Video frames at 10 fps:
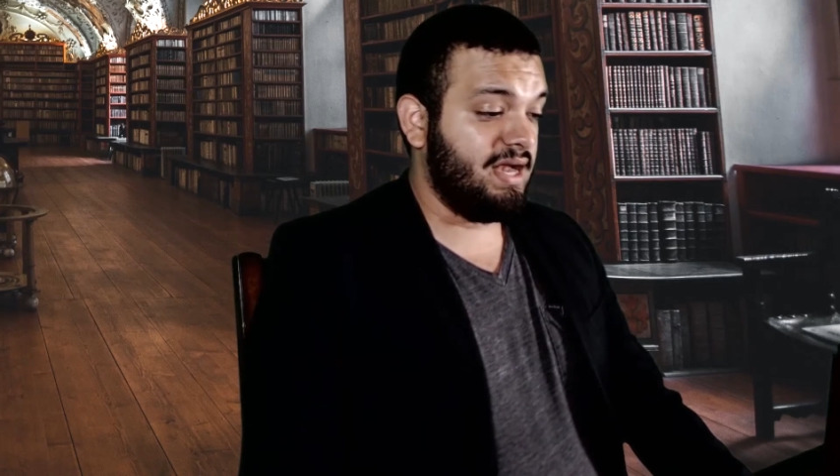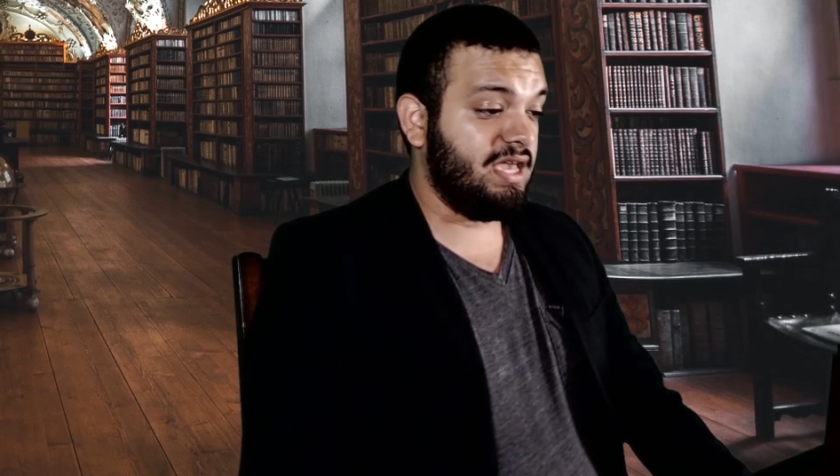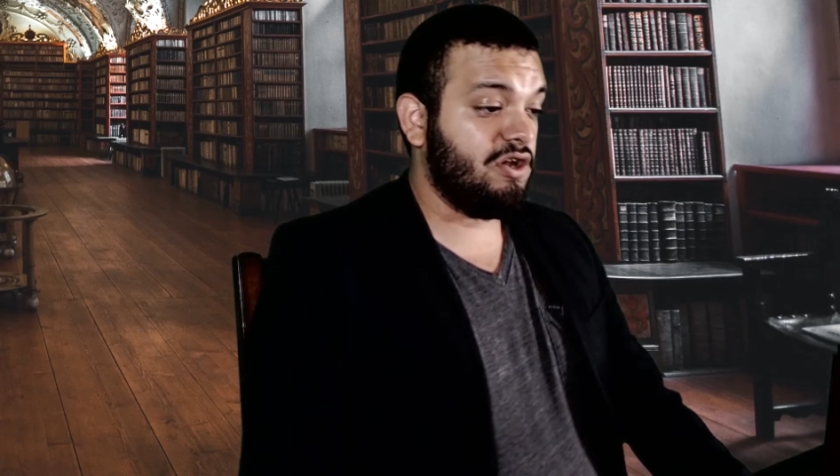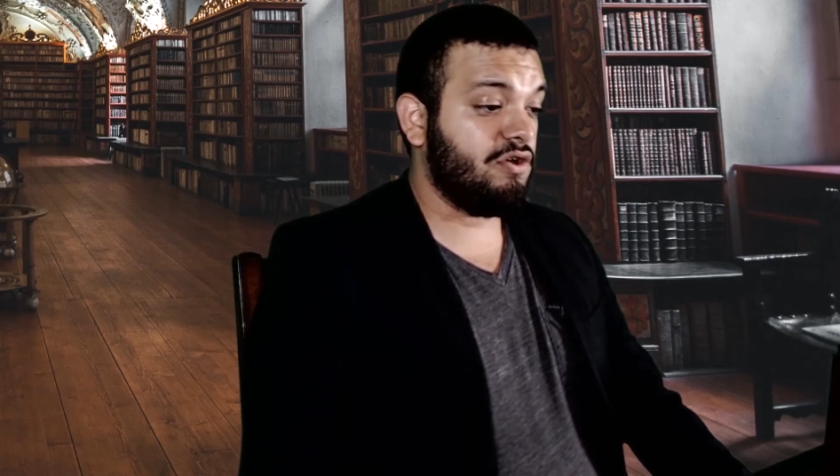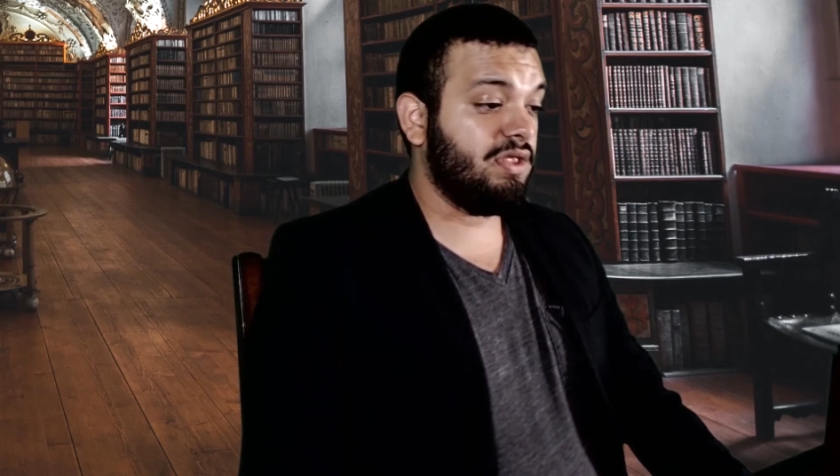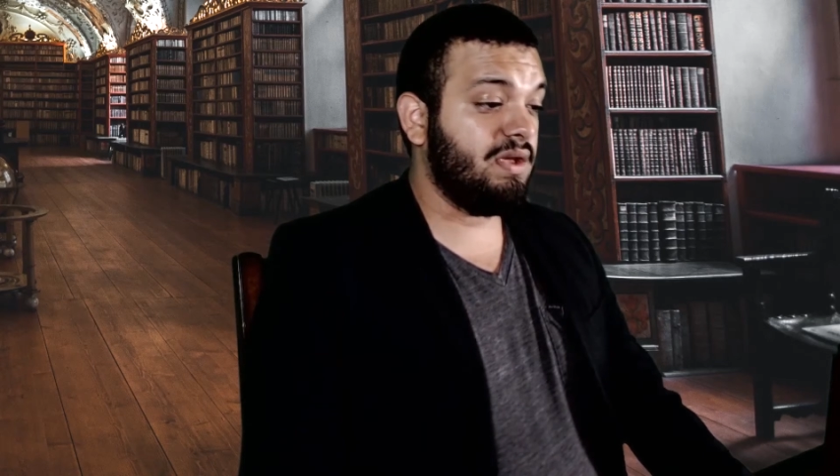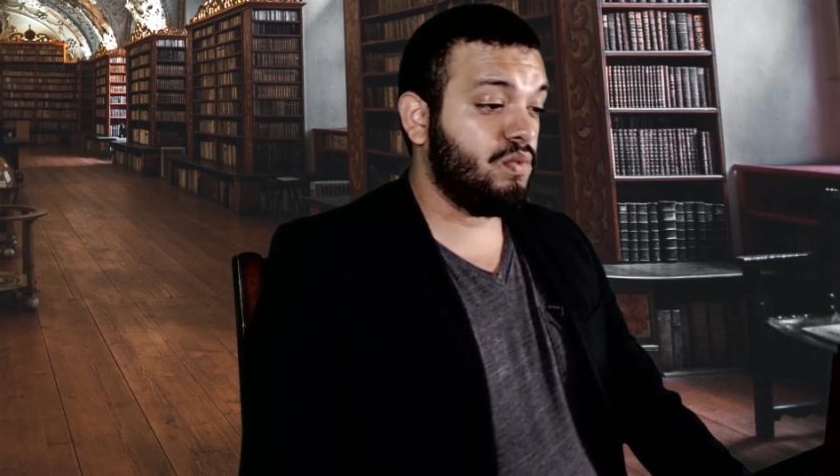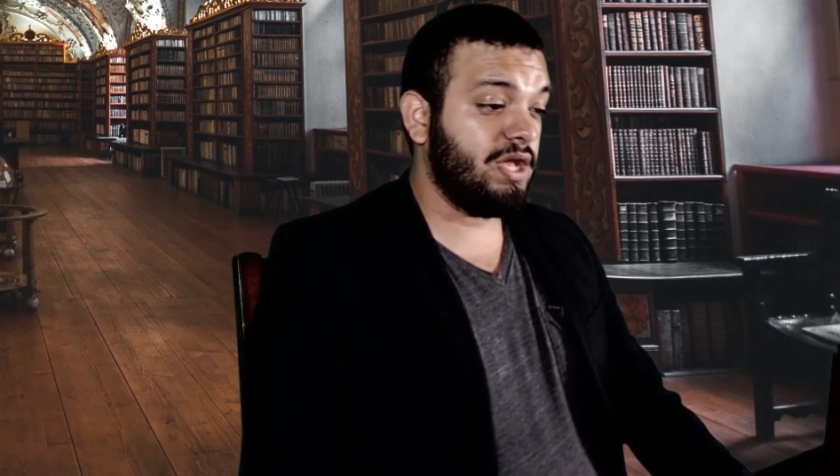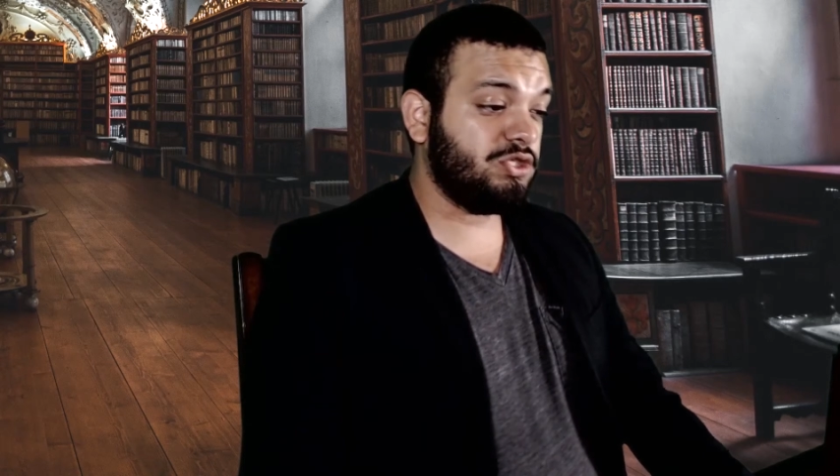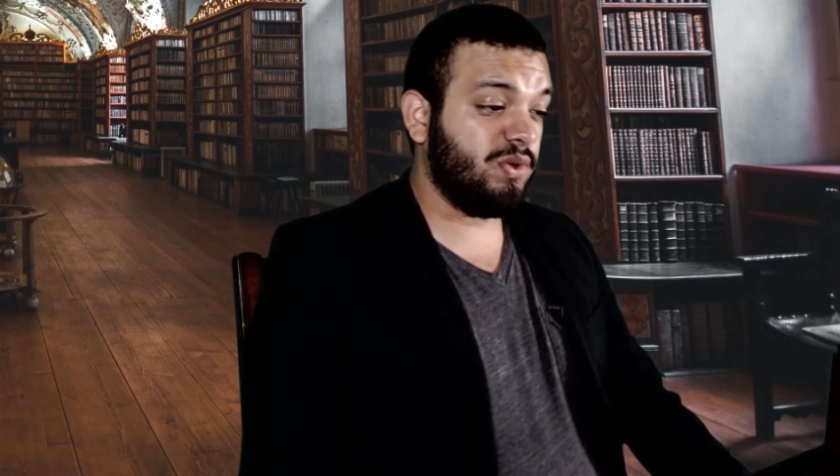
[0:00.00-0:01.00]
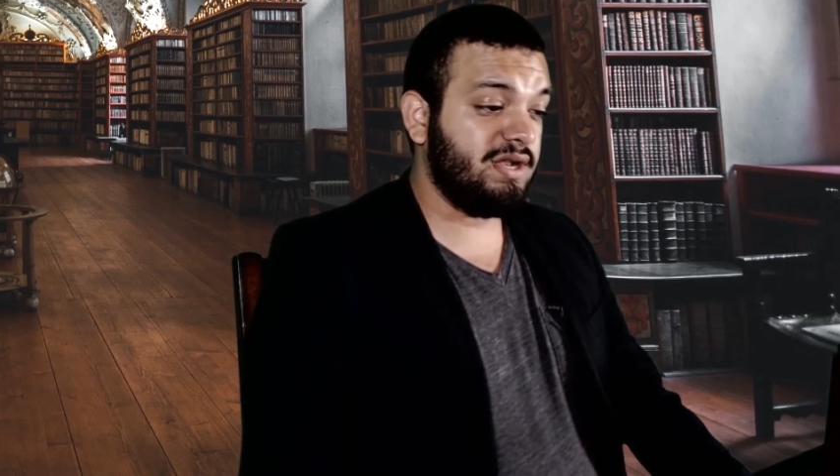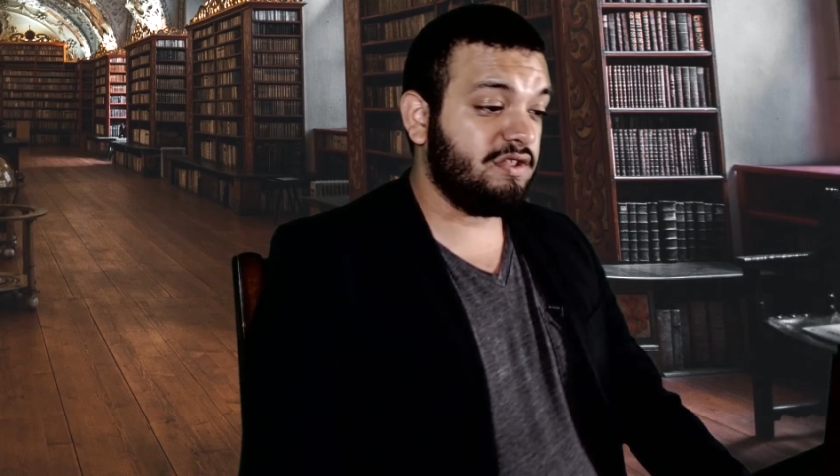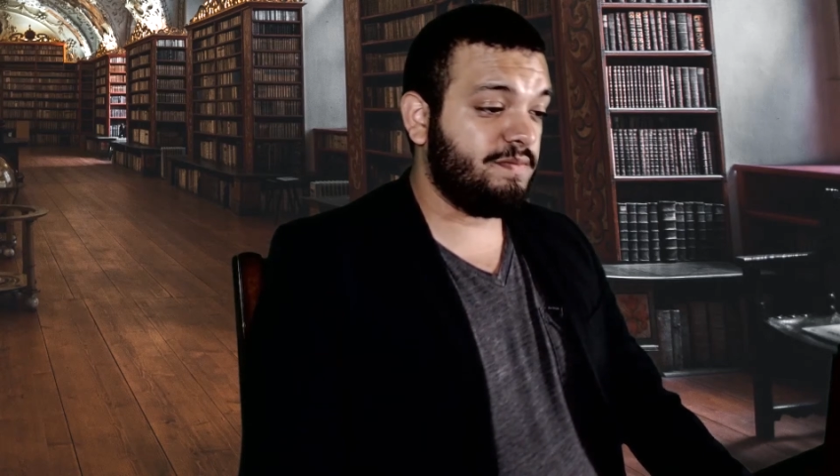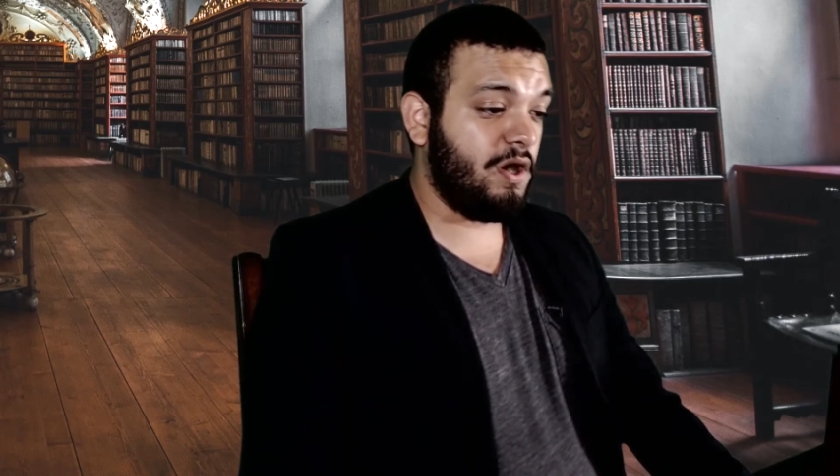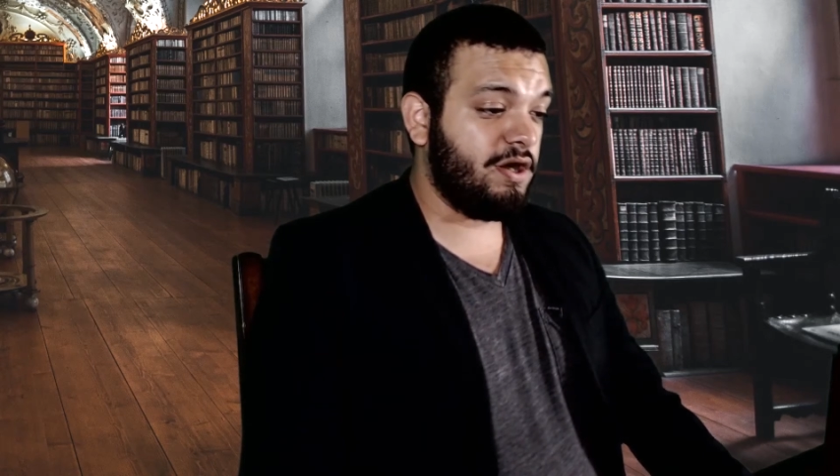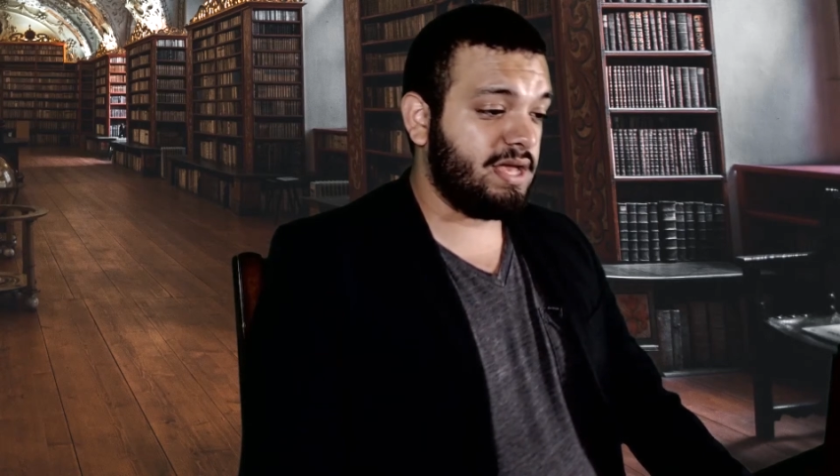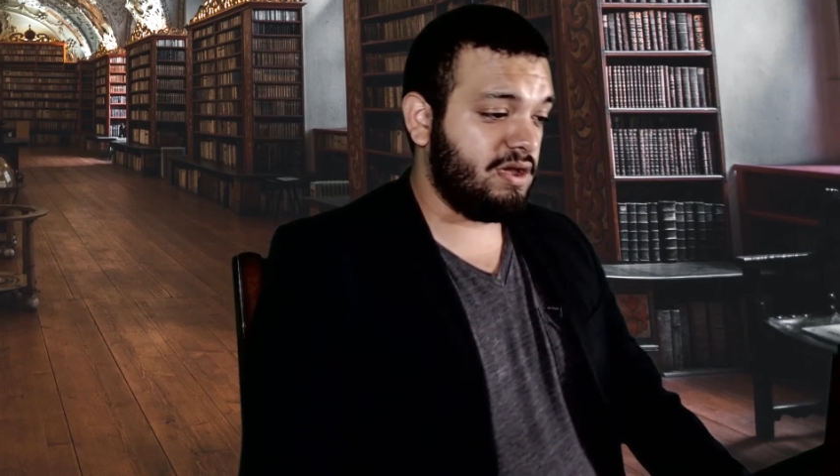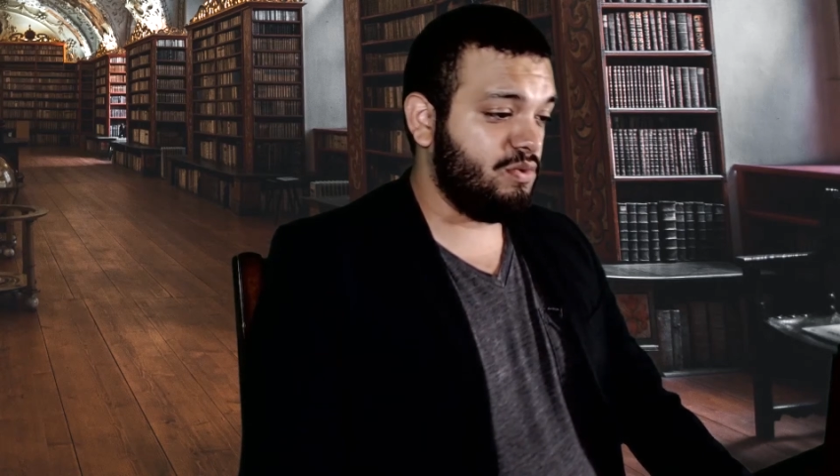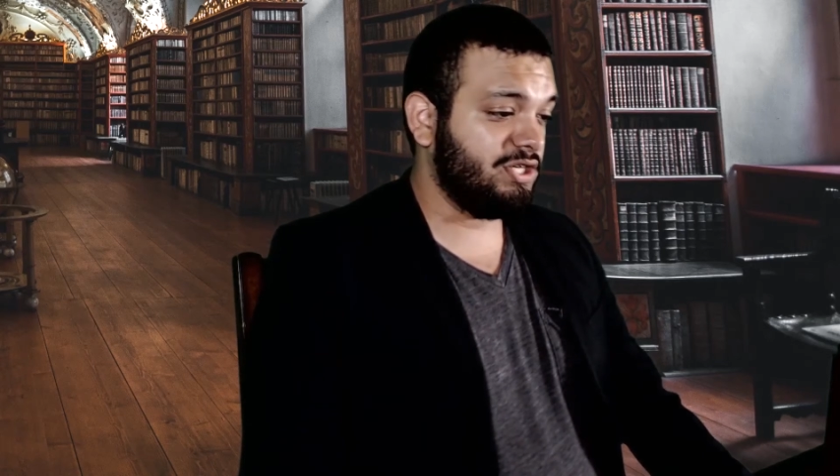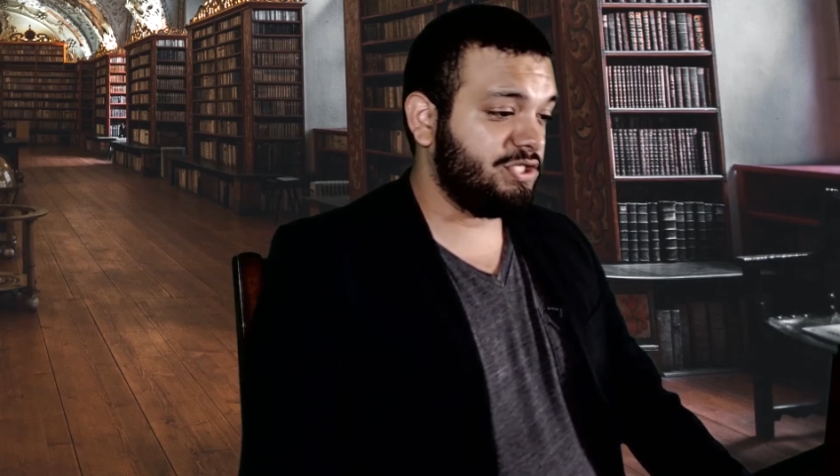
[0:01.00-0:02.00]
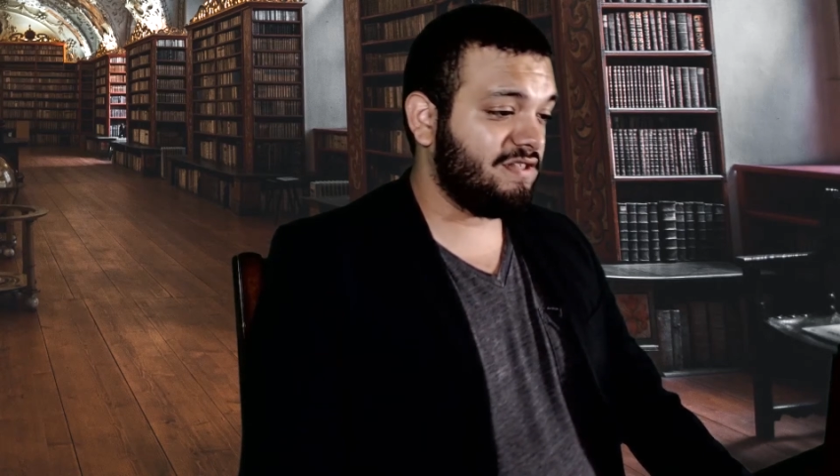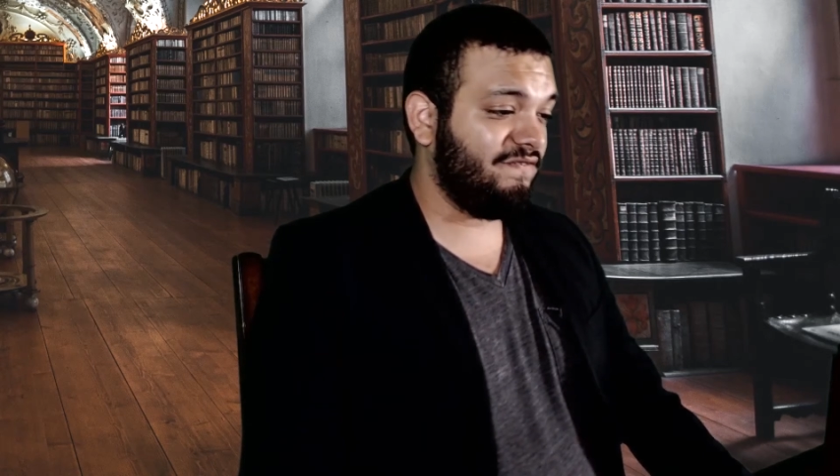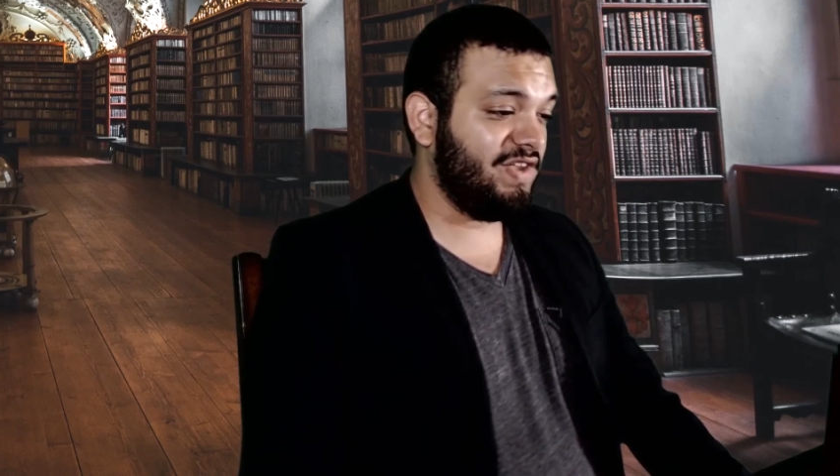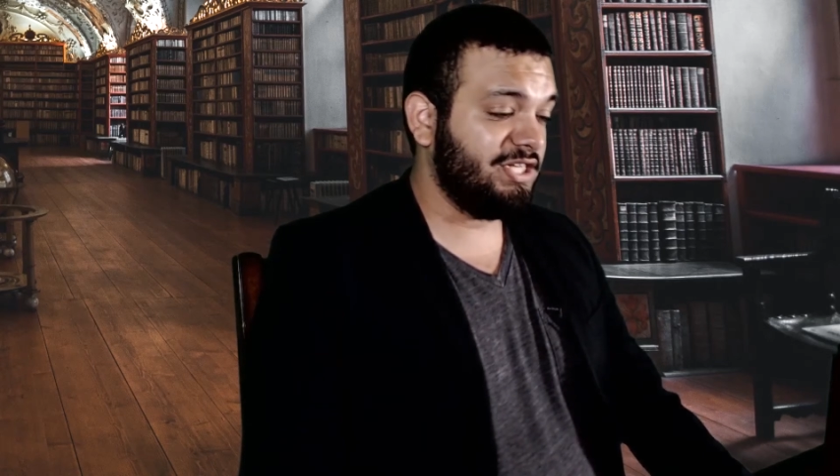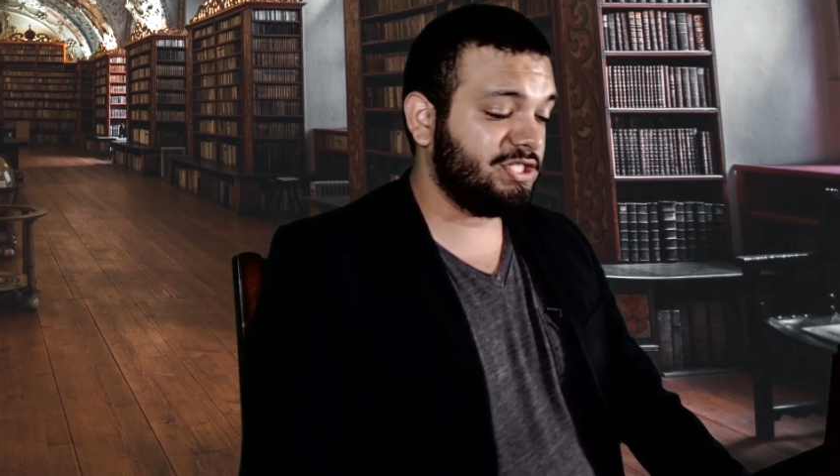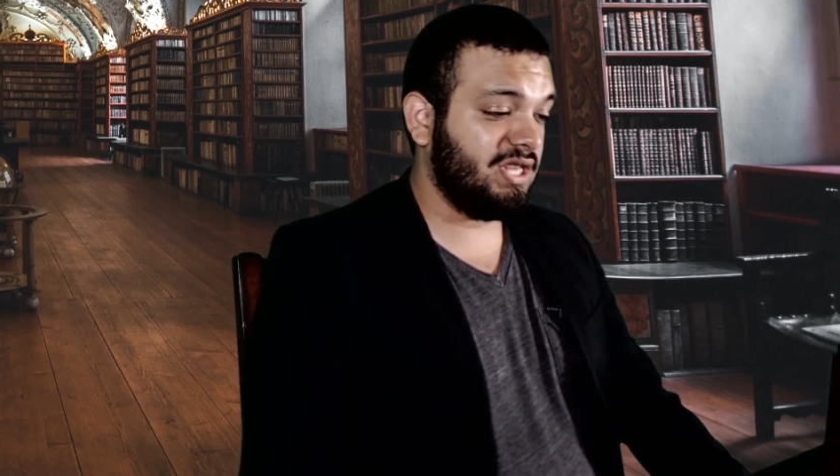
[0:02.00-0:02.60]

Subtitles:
he hurriedly rejoined his party who had just finished